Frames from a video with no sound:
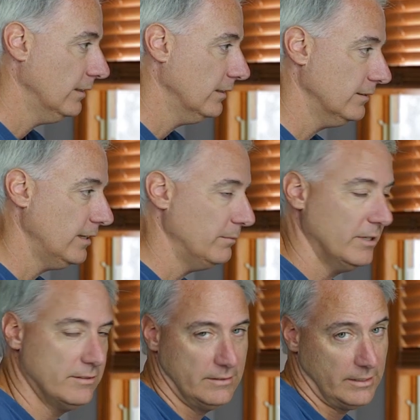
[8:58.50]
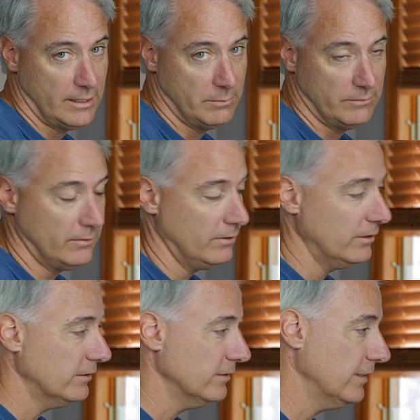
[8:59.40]
The same message I got
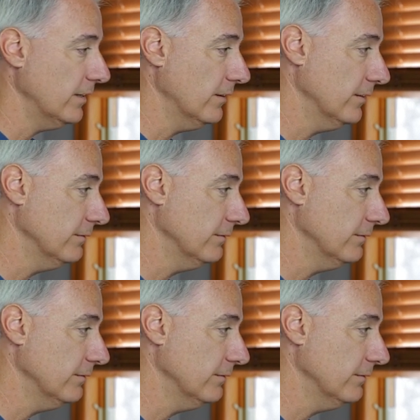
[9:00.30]
before, just say